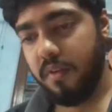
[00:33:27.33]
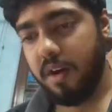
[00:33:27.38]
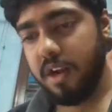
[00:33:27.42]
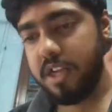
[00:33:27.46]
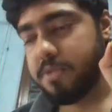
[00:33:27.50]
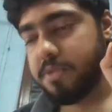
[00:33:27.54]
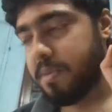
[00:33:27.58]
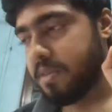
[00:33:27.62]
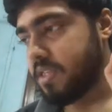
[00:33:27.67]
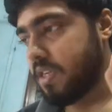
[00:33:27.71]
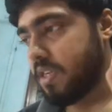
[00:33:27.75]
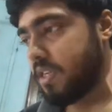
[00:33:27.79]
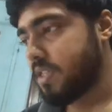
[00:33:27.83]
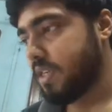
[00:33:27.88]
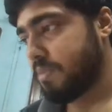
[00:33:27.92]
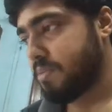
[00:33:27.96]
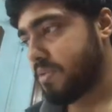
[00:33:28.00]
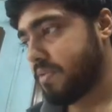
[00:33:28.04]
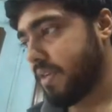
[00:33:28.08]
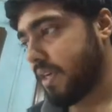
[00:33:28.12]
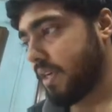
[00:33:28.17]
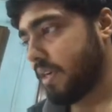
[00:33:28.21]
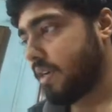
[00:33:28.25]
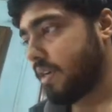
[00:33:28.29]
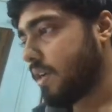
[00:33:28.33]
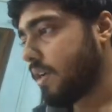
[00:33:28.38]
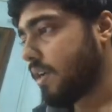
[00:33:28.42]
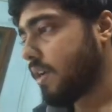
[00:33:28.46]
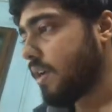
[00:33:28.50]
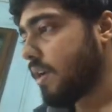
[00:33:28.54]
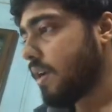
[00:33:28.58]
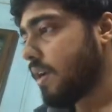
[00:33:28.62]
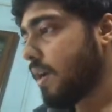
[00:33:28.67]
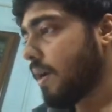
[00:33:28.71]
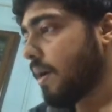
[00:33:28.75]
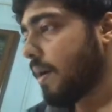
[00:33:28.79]
special substring.
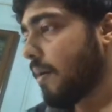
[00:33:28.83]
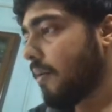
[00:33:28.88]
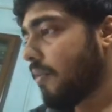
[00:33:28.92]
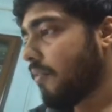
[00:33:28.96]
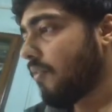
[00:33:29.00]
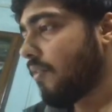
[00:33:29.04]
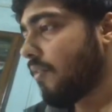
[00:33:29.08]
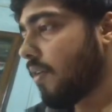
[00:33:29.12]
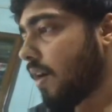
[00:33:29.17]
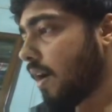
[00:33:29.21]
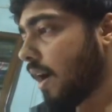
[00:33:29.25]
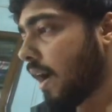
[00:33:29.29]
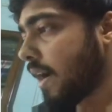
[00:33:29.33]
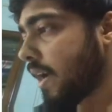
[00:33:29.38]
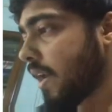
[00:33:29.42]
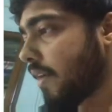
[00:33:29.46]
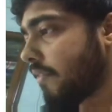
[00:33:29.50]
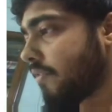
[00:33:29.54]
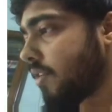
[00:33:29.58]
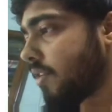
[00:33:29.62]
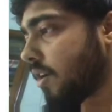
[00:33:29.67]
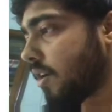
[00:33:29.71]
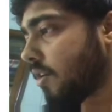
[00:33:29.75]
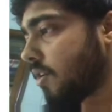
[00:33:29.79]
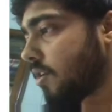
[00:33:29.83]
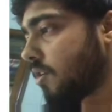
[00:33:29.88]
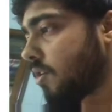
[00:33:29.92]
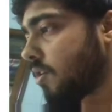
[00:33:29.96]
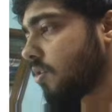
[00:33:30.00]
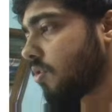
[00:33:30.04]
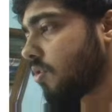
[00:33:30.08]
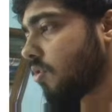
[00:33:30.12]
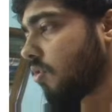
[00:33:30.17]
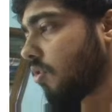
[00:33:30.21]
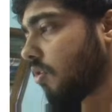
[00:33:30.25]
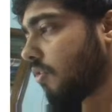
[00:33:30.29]
And if you're going to
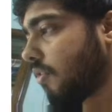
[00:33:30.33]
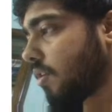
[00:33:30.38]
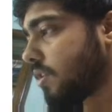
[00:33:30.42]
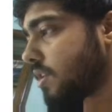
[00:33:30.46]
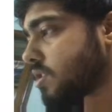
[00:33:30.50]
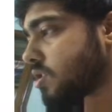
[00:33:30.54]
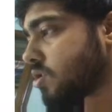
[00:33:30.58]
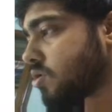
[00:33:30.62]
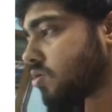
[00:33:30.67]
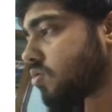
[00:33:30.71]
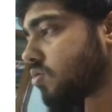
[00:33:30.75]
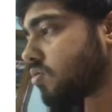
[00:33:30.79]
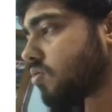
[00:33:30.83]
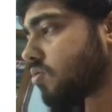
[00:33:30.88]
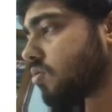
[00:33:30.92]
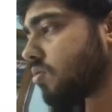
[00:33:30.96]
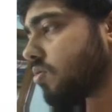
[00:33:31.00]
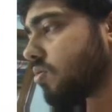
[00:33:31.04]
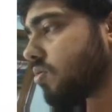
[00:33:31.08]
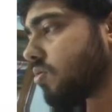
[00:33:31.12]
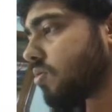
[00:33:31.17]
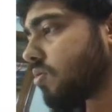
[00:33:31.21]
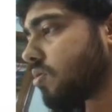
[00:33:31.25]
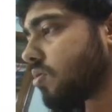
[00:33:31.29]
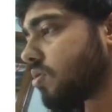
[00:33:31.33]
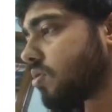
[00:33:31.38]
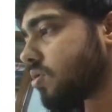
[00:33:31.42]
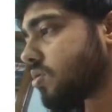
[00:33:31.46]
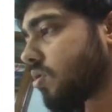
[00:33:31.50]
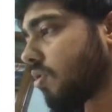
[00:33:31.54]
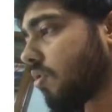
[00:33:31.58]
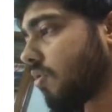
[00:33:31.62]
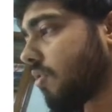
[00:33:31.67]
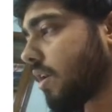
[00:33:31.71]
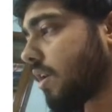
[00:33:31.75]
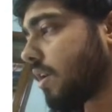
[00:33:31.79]
go for this too, so
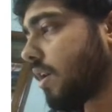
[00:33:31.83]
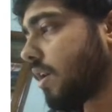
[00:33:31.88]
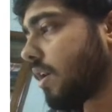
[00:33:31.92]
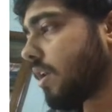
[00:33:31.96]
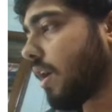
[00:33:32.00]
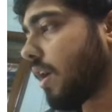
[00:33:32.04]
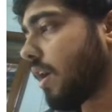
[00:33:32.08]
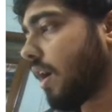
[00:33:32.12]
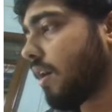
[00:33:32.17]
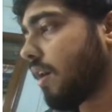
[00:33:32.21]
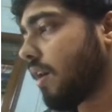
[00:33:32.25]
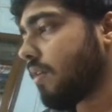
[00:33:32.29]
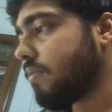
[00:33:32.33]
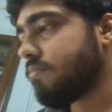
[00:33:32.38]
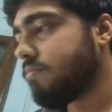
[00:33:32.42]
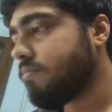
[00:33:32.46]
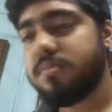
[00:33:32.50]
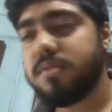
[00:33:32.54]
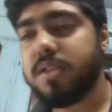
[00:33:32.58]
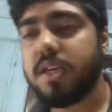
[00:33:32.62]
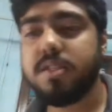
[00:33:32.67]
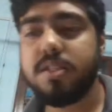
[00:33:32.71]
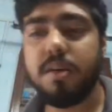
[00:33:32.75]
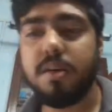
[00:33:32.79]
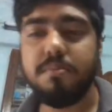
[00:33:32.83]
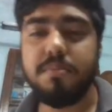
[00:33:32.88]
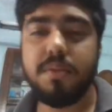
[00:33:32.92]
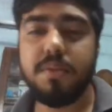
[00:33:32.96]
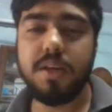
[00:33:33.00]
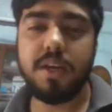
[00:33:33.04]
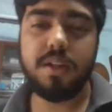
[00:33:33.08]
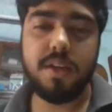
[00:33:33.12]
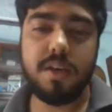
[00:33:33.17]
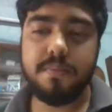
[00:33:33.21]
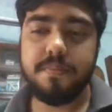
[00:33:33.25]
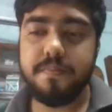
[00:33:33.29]
over here, yeah, there is something
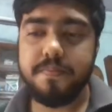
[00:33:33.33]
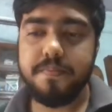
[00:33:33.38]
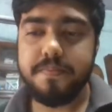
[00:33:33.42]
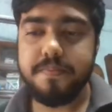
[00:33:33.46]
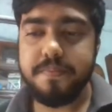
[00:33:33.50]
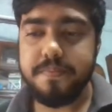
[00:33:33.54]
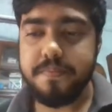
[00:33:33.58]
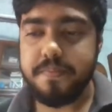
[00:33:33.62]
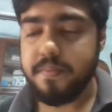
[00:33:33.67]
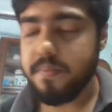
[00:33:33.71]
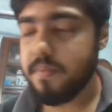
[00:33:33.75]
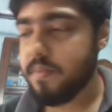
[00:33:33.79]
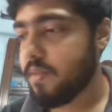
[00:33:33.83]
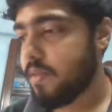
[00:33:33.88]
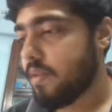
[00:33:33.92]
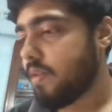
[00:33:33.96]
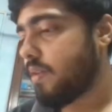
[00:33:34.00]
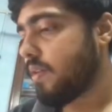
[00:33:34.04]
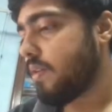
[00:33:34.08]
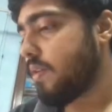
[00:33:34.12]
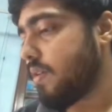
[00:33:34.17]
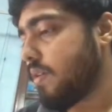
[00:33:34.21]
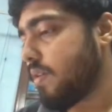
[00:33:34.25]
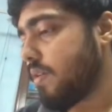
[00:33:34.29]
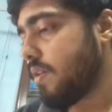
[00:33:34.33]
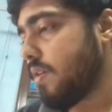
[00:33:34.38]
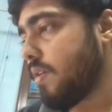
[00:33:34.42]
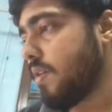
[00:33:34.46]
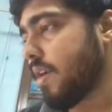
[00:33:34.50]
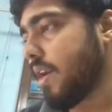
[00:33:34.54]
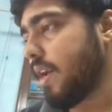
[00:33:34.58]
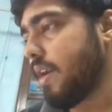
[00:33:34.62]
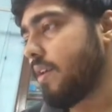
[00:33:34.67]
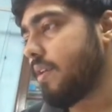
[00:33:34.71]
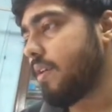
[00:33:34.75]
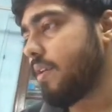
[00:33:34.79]
there.
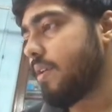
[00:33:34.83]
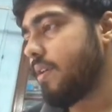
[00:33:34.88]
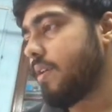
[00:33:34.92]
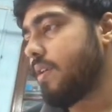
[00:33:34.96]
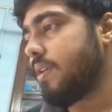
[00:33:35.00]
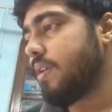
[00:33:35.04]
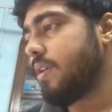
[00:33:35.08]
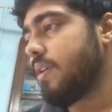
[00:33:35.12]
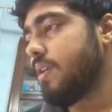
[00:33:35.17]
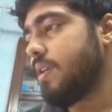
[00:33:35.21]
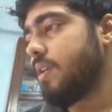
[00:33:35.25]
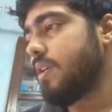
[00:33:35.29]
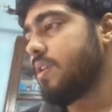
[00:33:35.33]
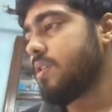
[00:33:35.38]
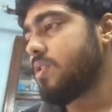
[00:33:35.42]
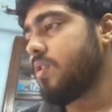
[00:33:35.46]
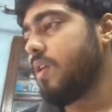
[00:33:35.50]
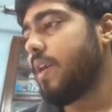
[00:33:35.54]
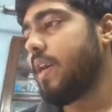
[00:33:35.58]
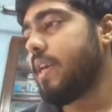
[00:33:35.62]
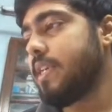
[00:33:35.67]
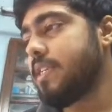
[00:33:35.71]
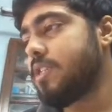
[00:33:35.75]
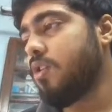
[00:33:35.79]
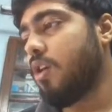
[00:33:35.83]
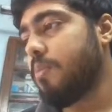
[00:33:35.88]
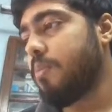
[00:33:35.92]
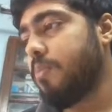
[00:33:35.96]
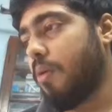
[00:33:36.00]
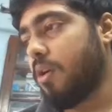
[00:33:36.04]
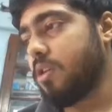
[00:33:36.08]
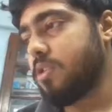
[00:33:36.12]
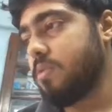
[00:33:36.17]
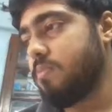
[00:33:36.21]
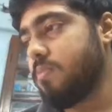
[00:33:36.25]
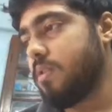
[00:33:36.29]
Okay, so it is not
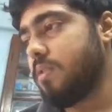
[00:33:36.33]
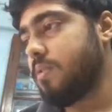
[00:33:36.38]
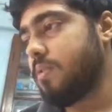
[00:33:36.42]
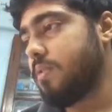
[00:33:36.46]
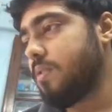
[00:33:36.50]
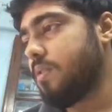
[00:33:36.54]
possible.